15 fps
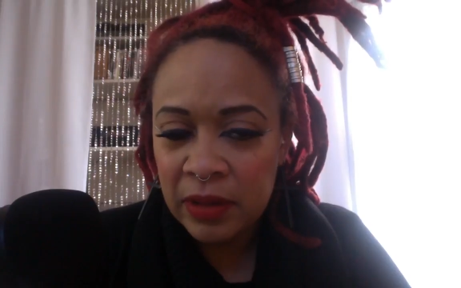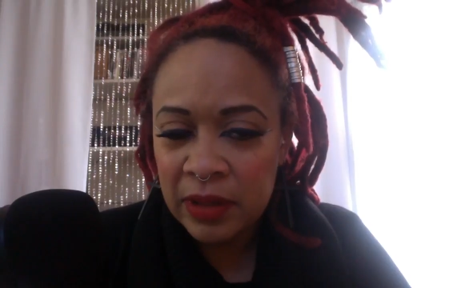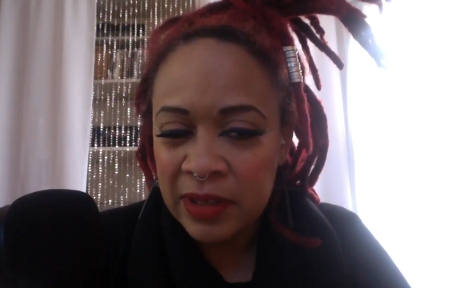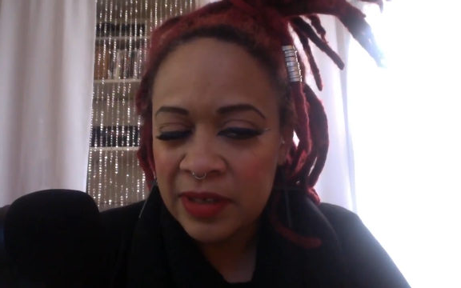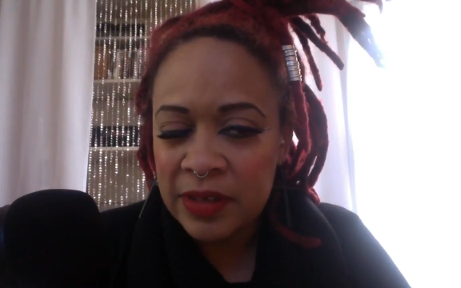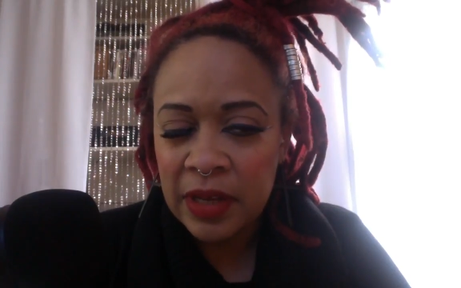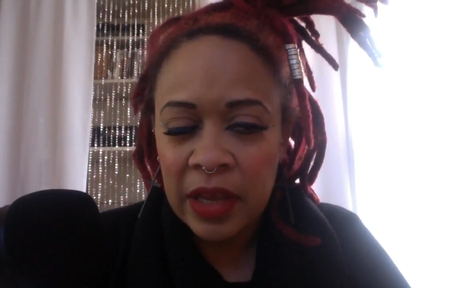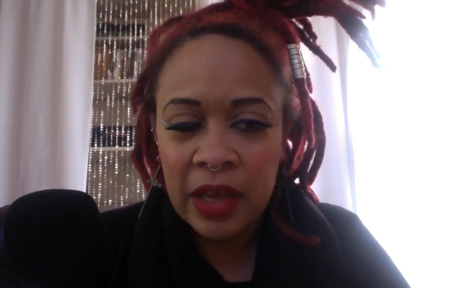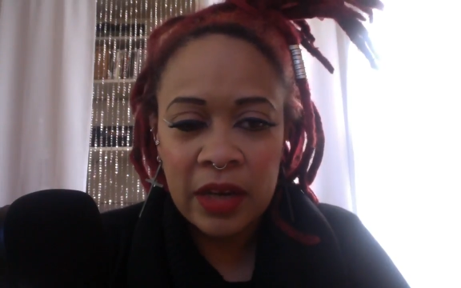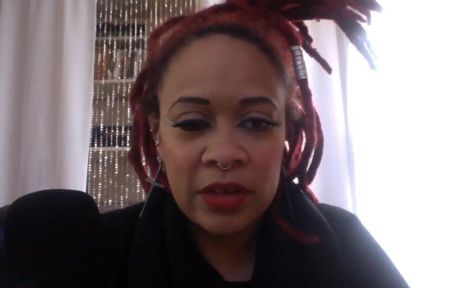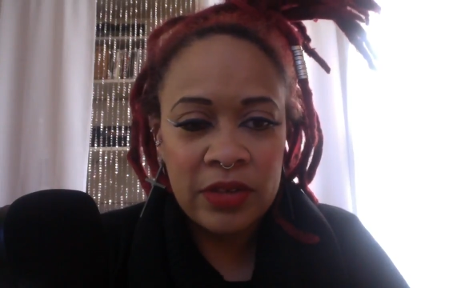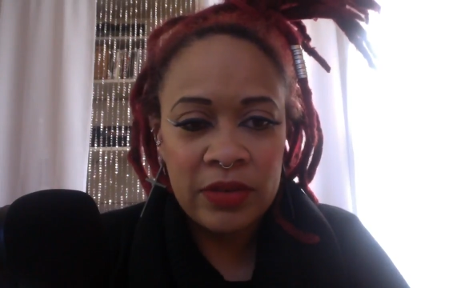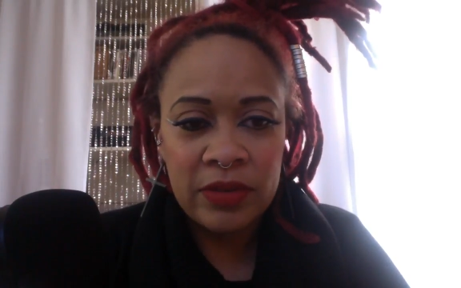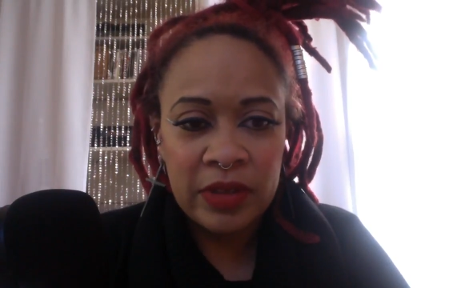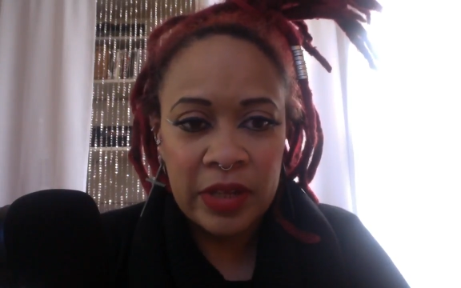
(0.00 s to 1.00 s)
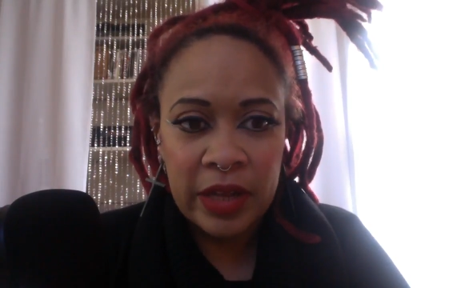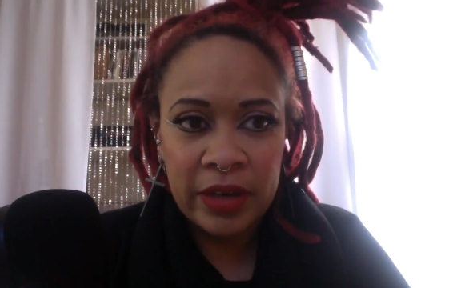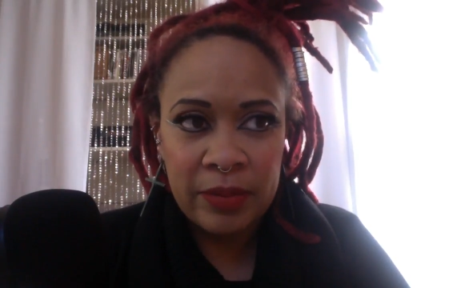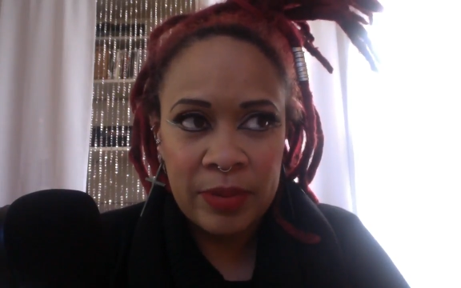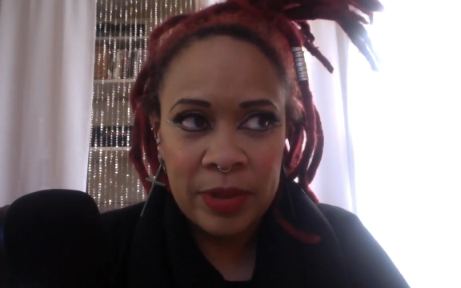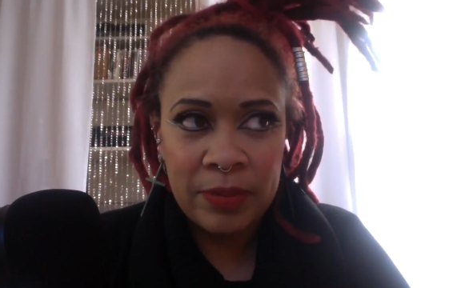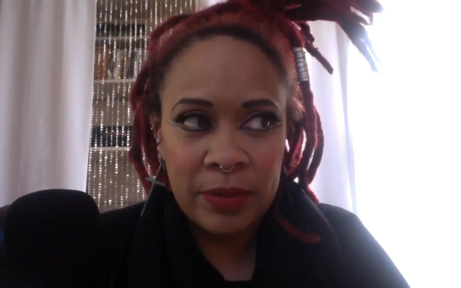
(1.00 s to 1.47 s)
It's just an attitude a
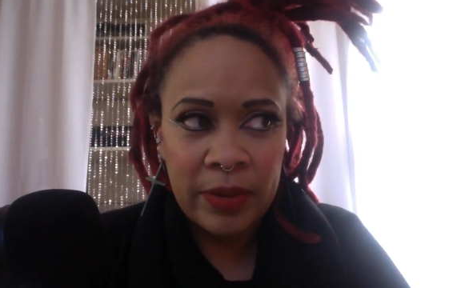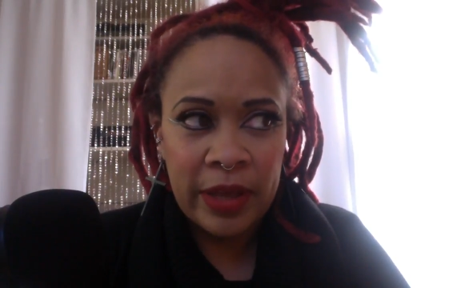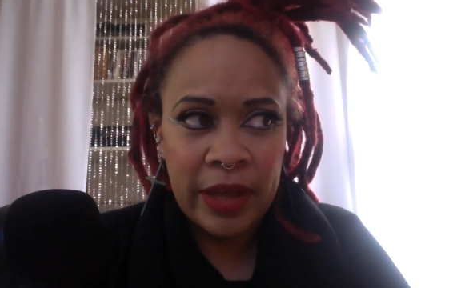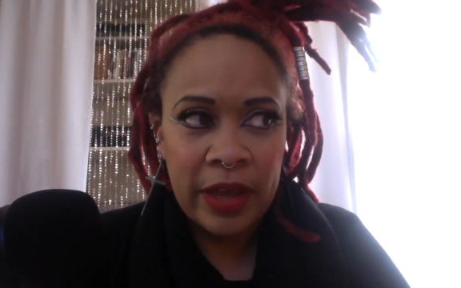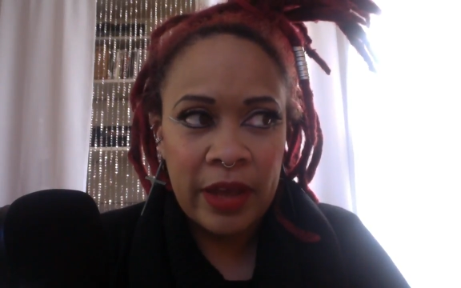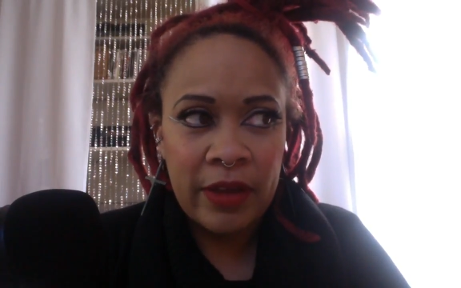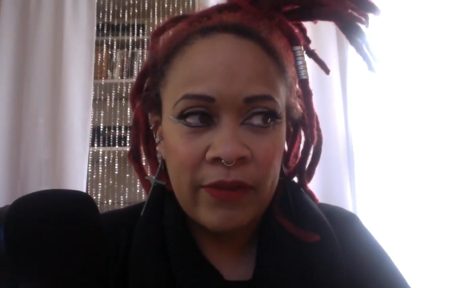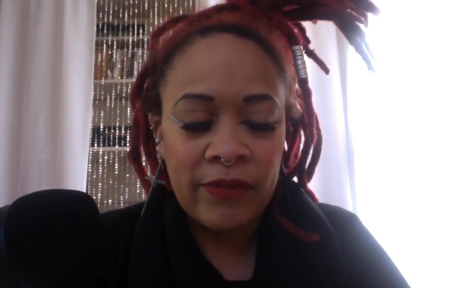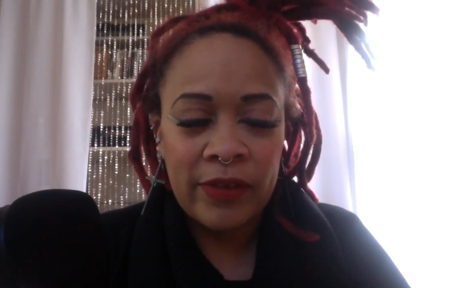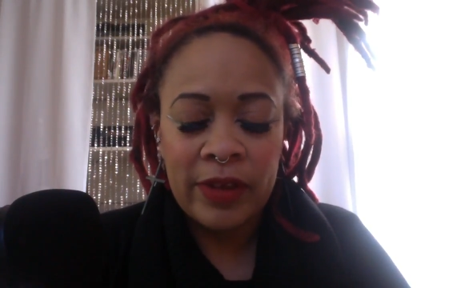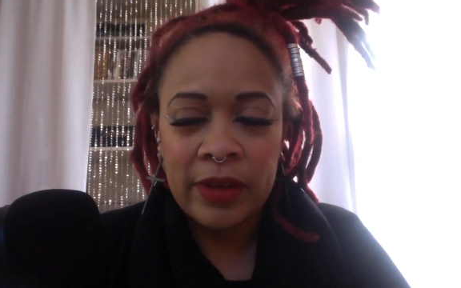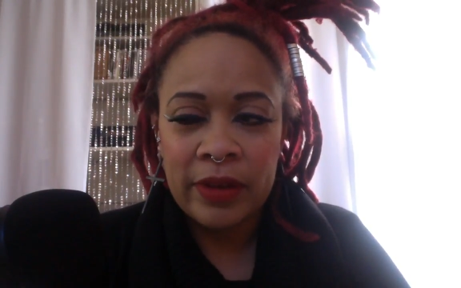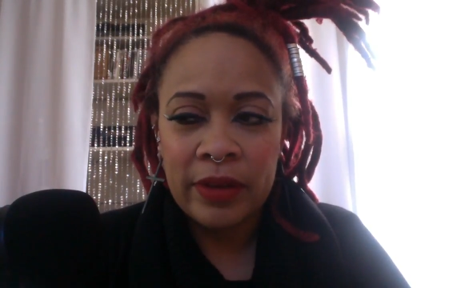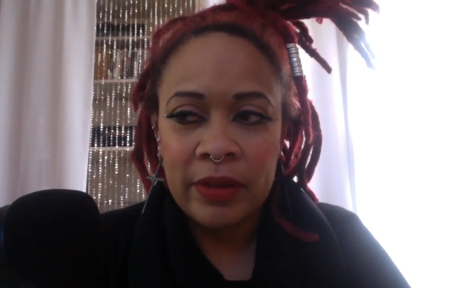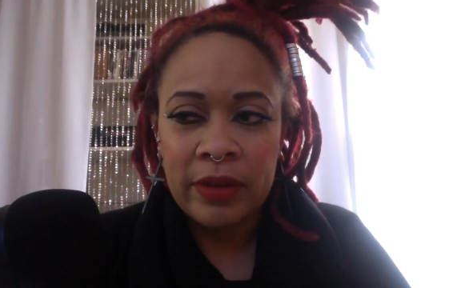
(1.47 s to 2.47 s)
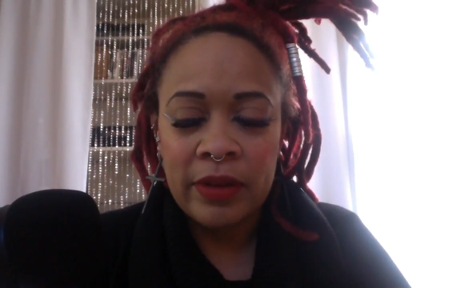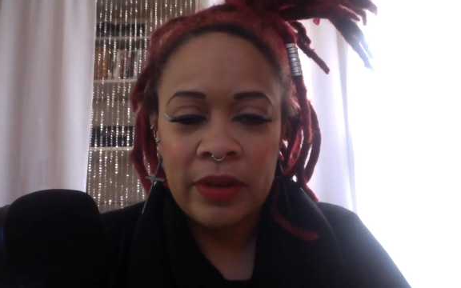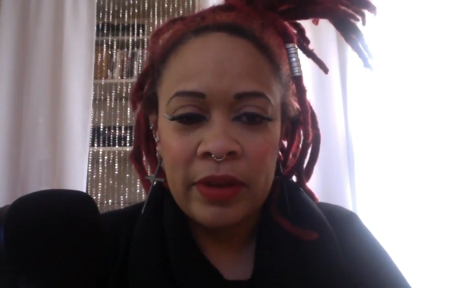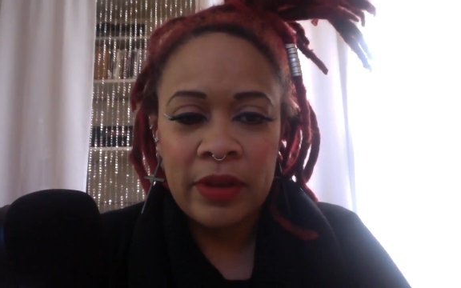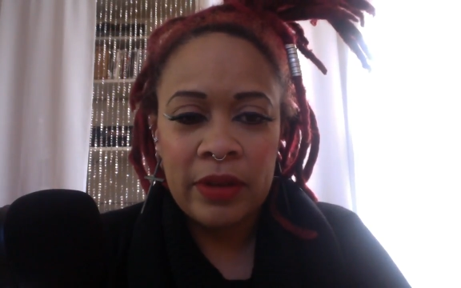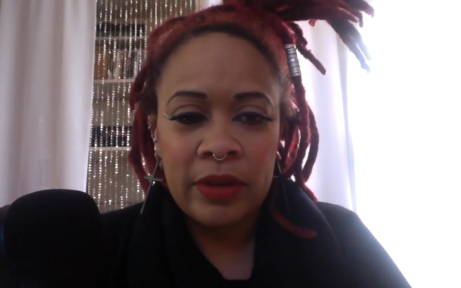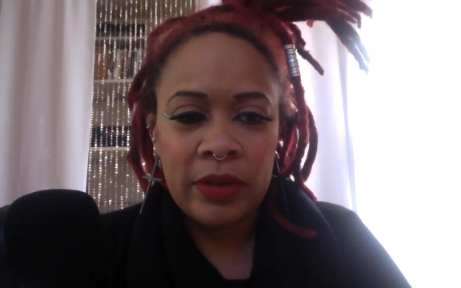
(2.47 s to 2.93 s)
lot of people have. Like,
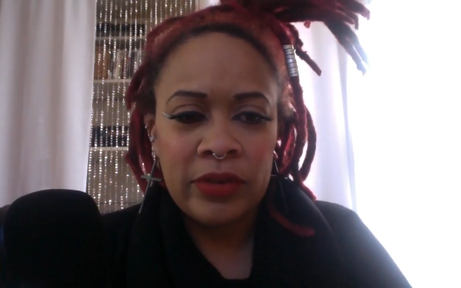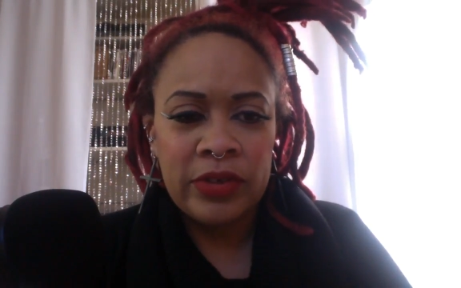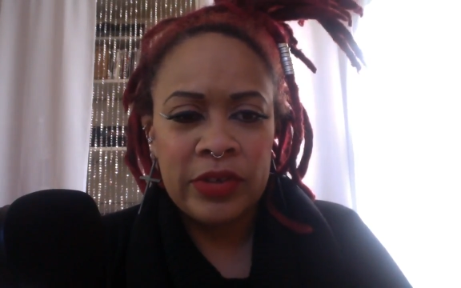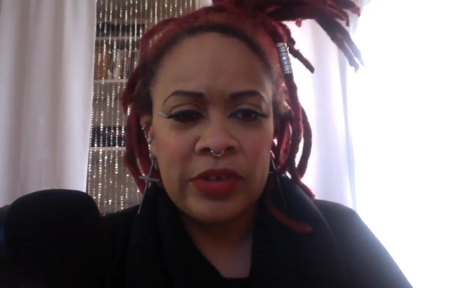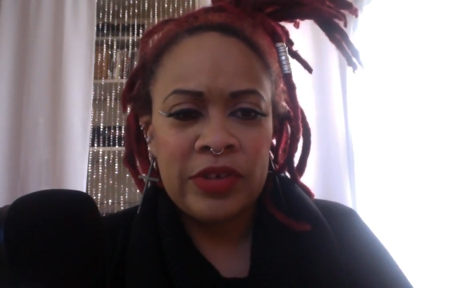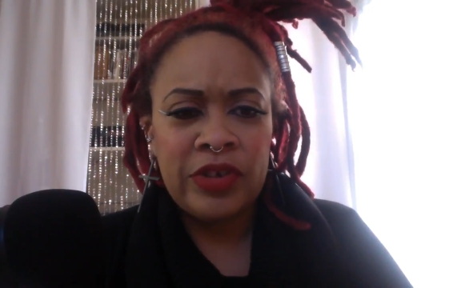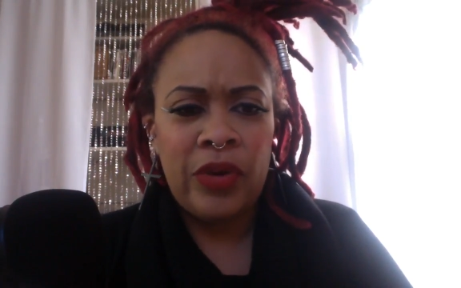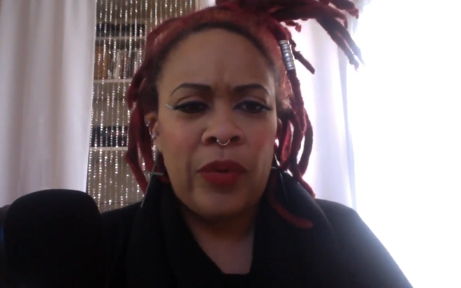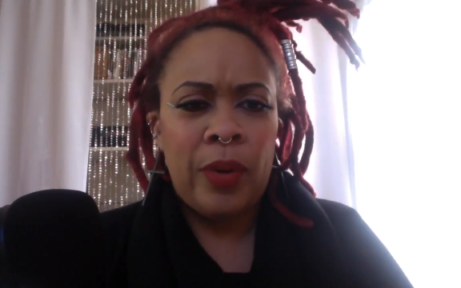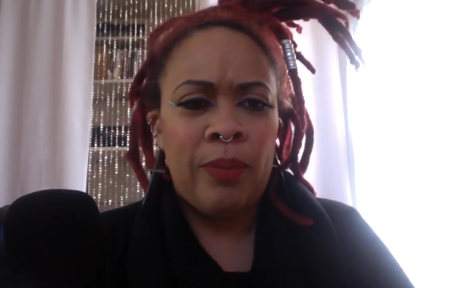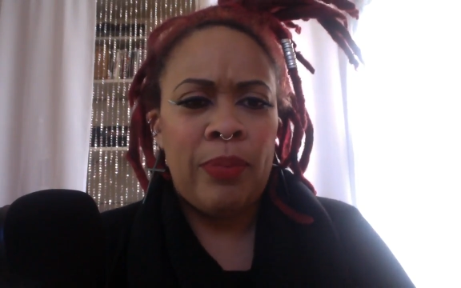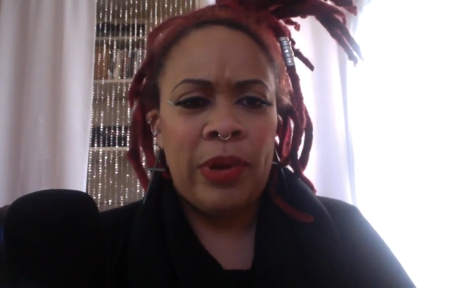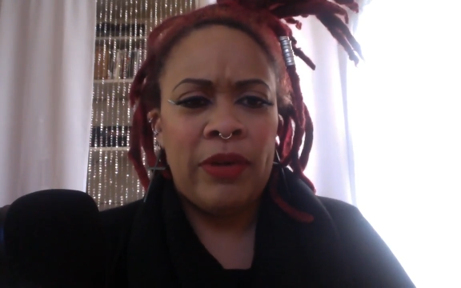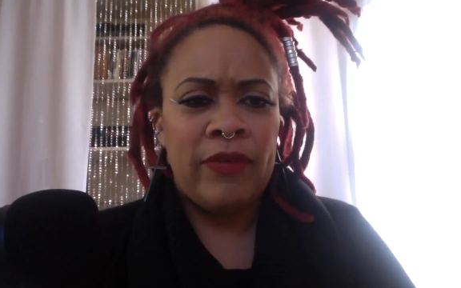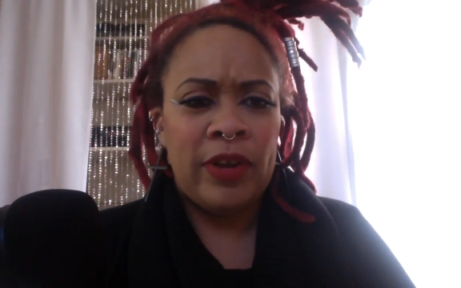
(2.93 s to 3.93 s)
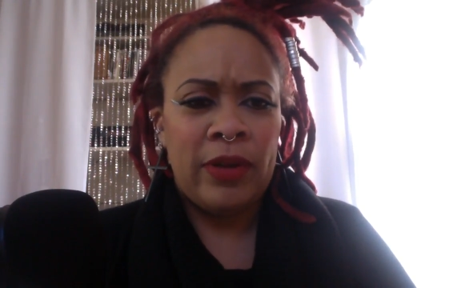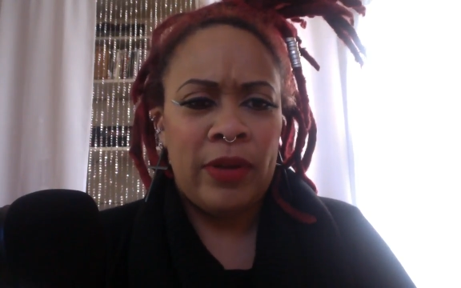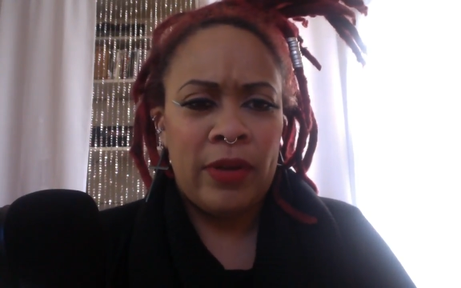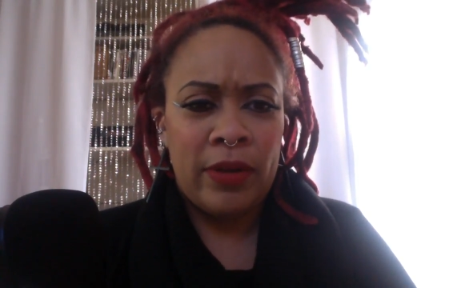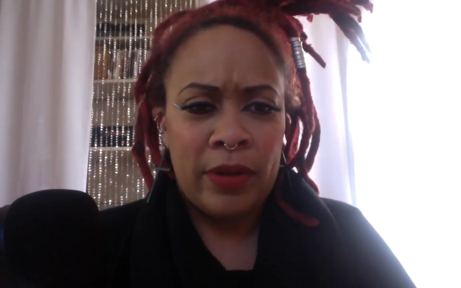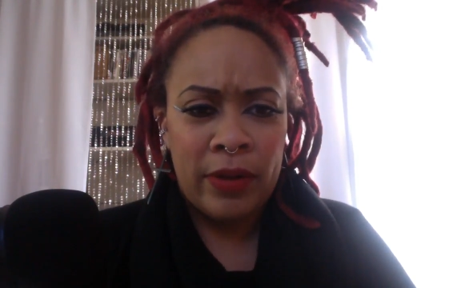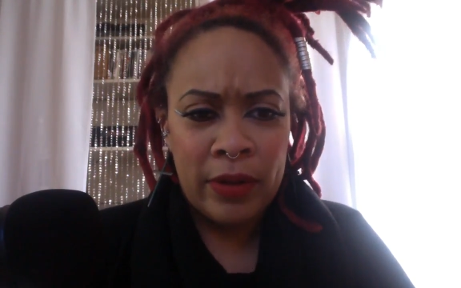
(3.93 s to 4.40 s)
you're just so above it
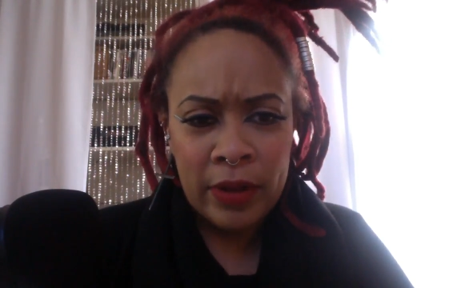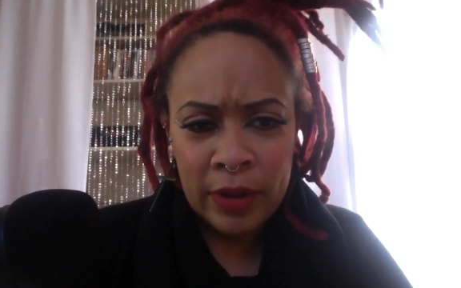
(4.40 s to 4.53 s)
all.